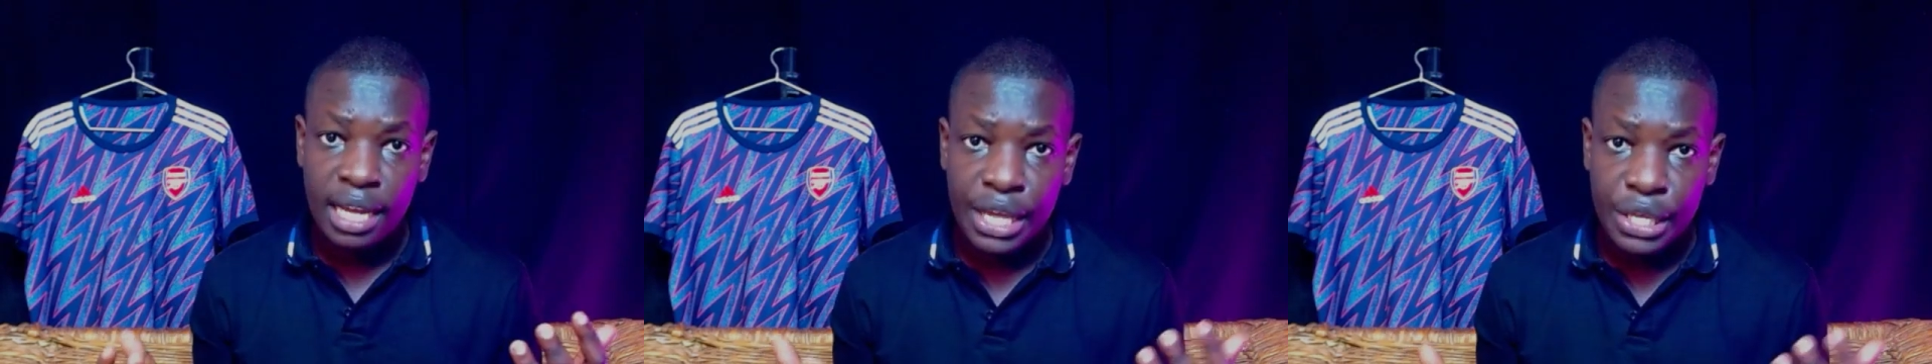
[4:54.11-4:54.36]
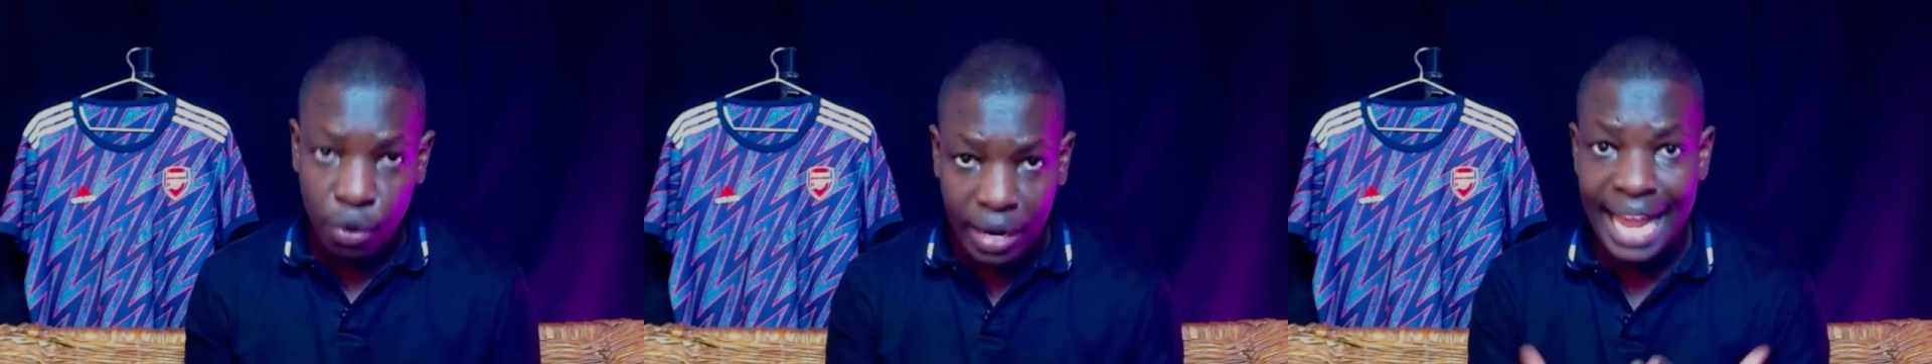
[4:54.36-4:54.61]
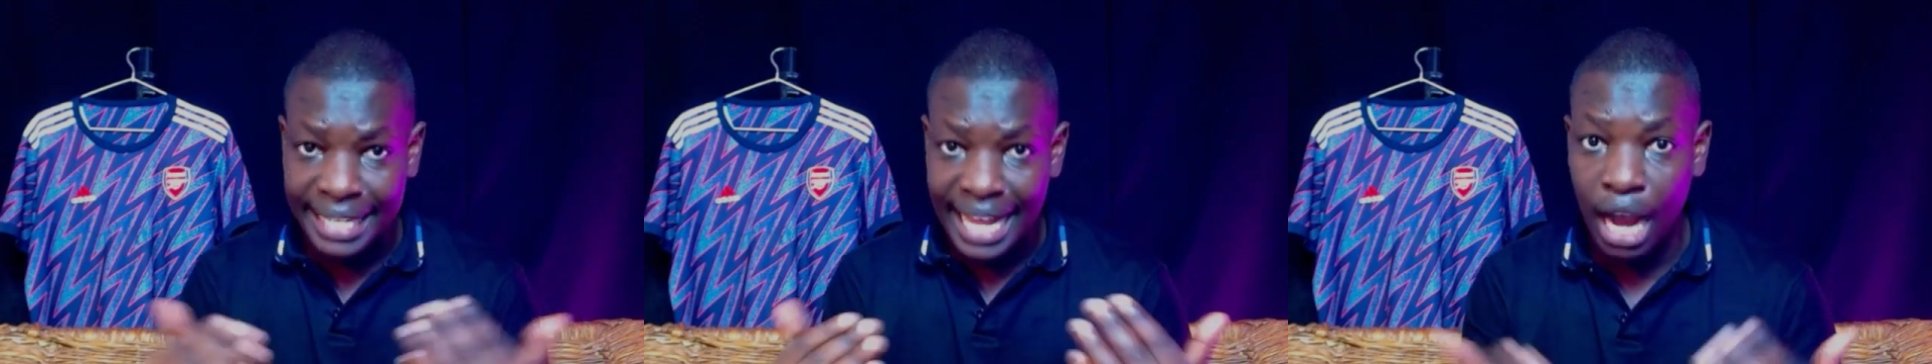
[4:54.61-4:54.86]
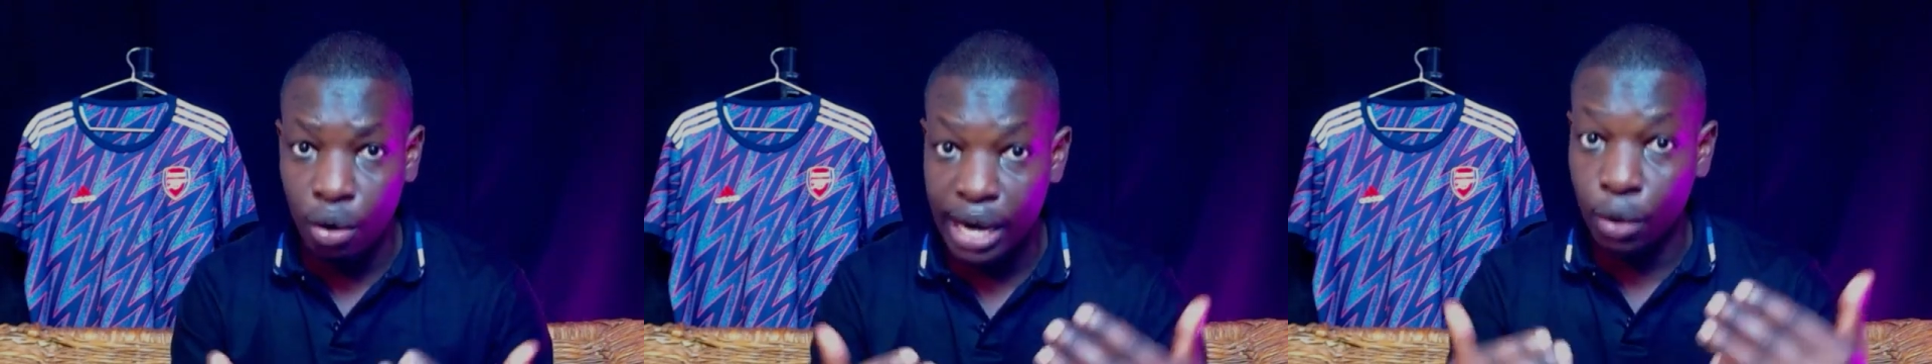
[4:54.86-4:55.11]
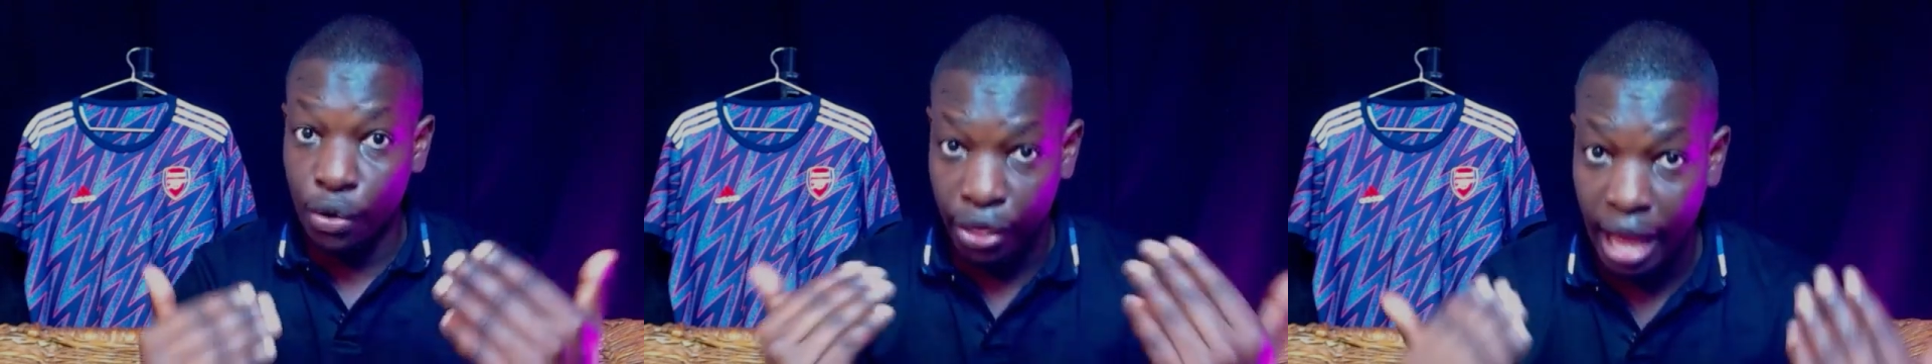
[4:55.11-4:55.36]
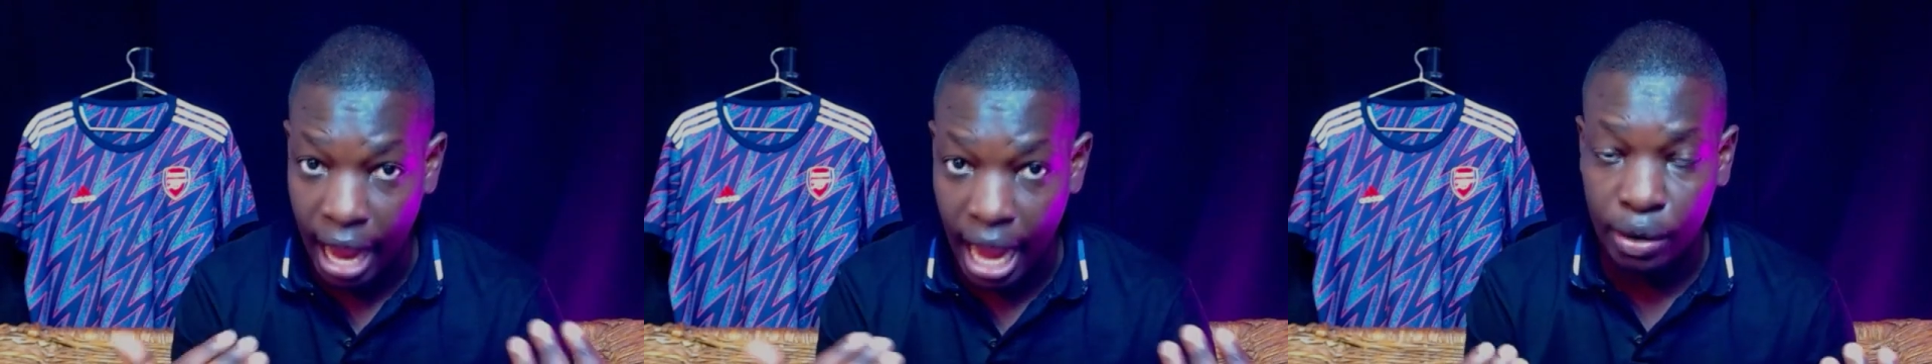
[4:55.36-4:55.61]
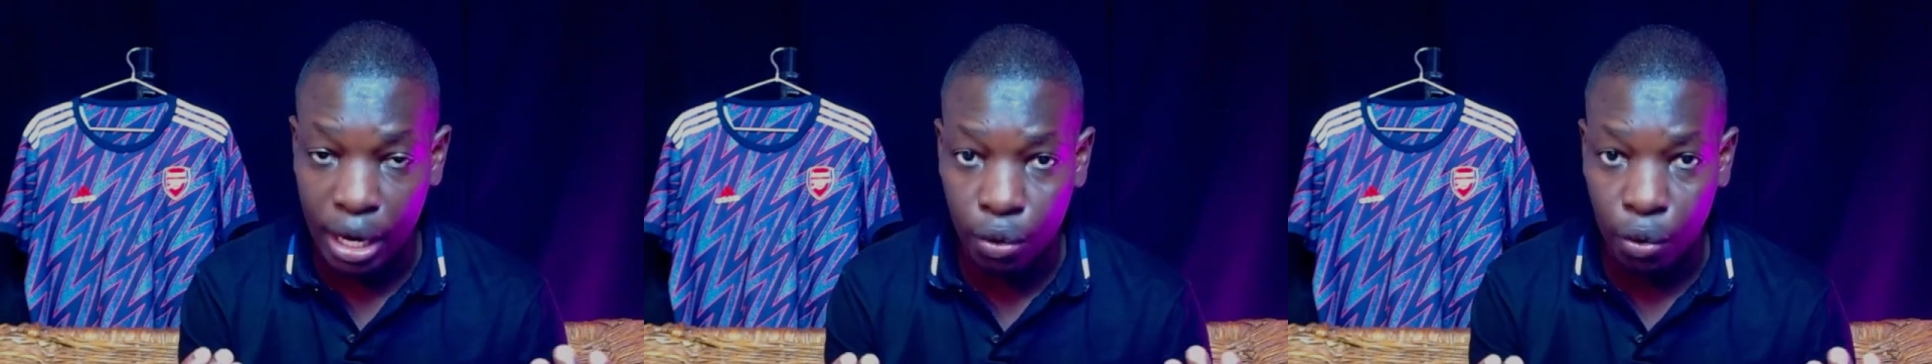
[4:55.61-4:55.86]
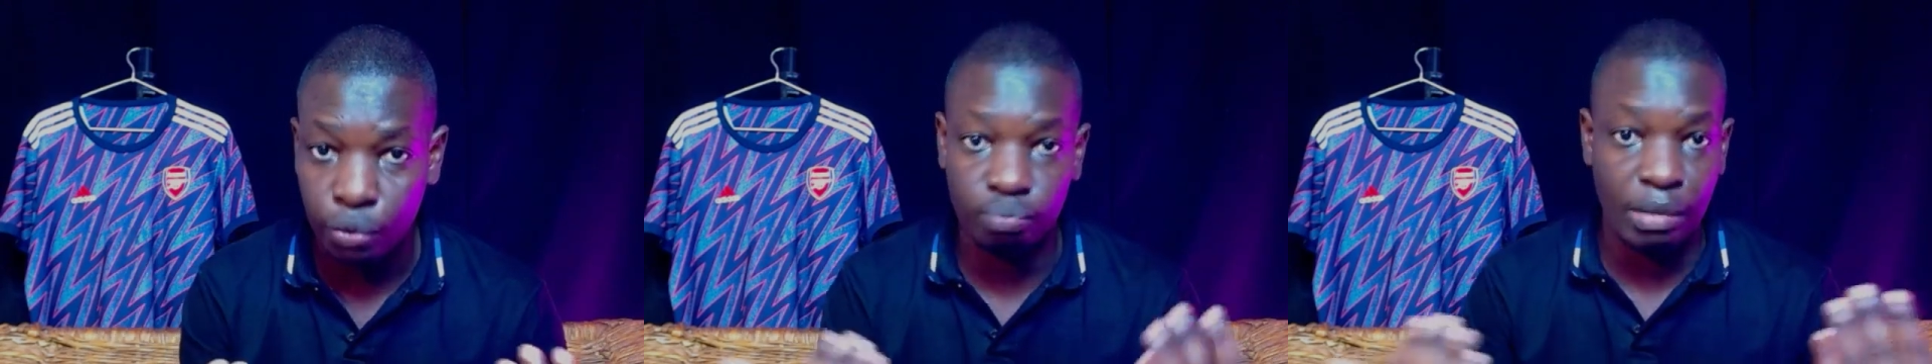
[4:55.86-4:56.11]
you guys are gonna
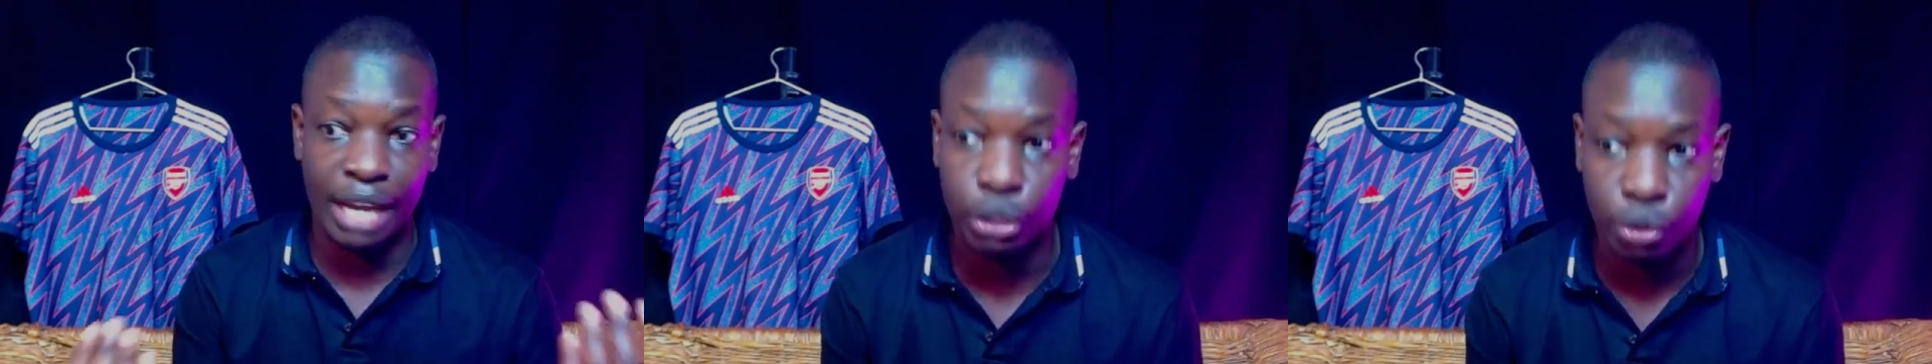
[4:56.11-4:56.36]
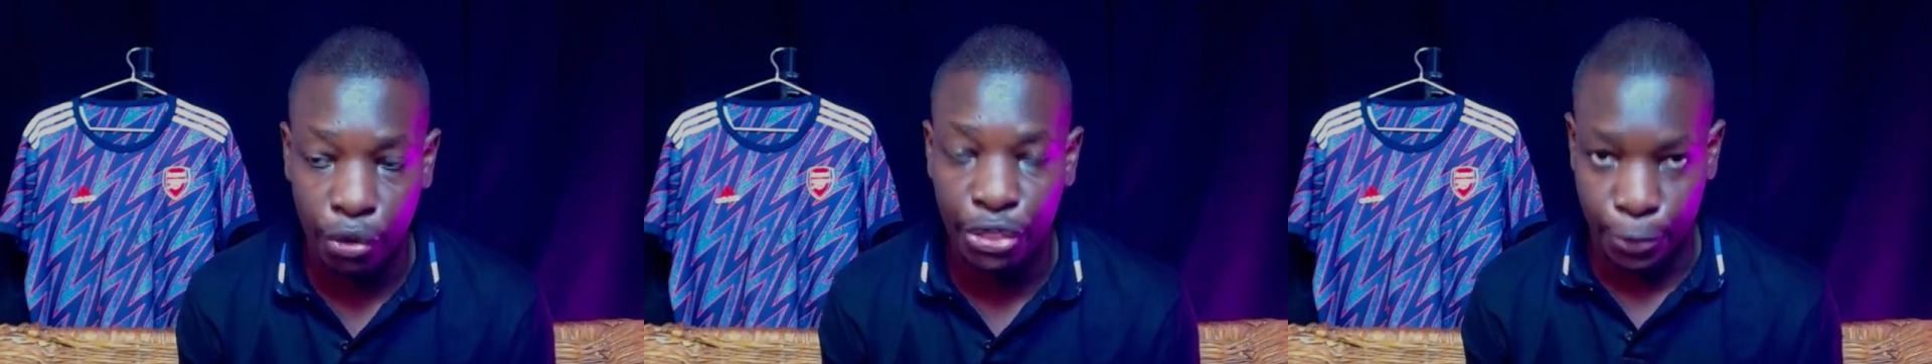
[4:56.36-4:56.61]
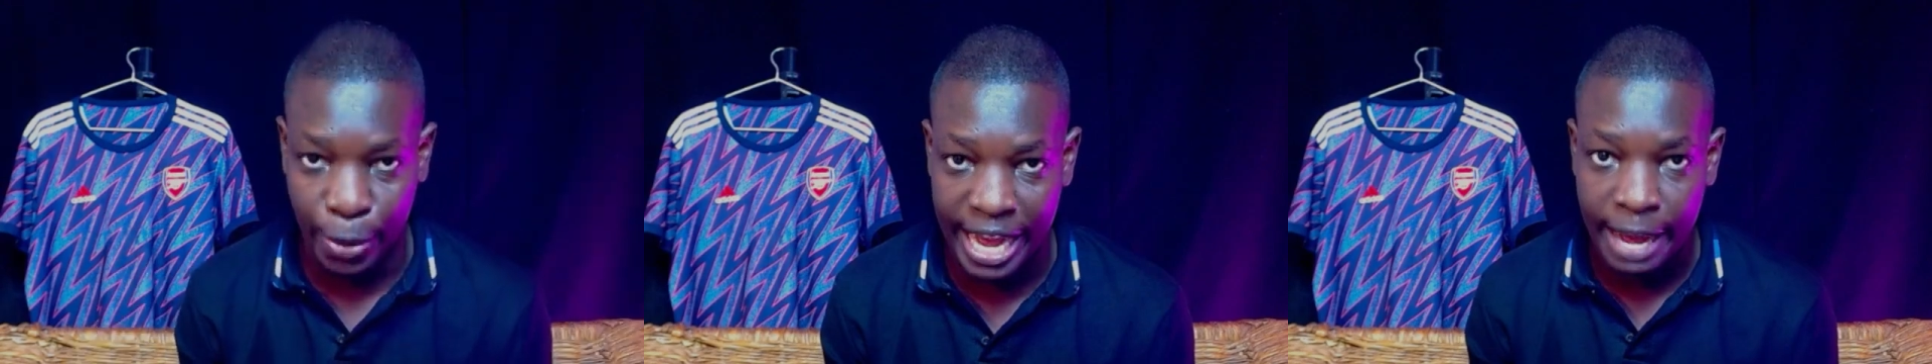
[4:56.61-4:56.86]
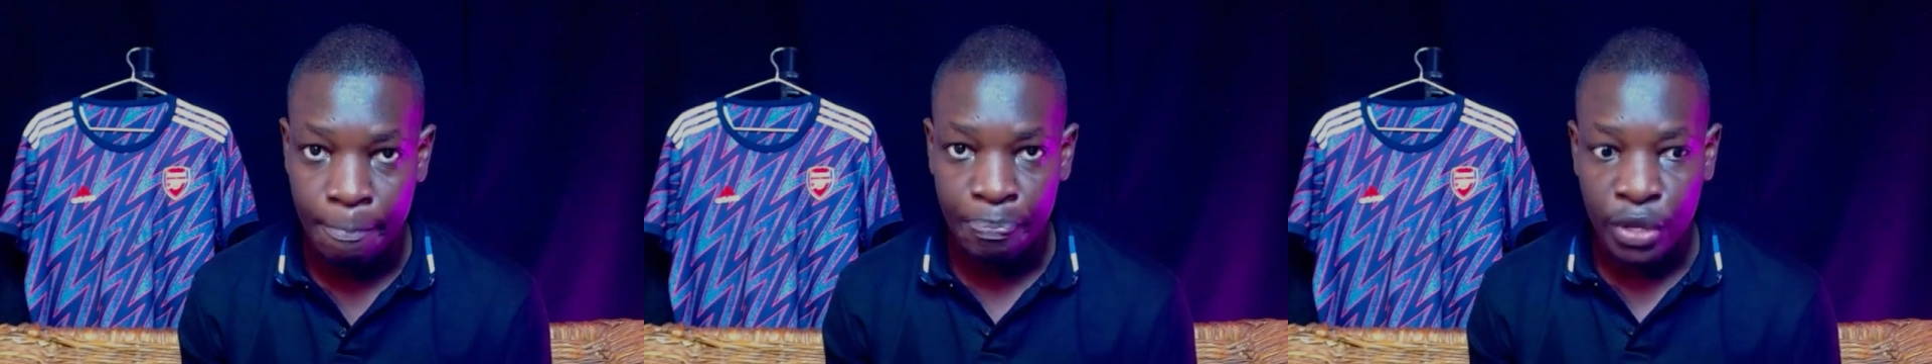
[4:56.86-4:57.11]
go and score three.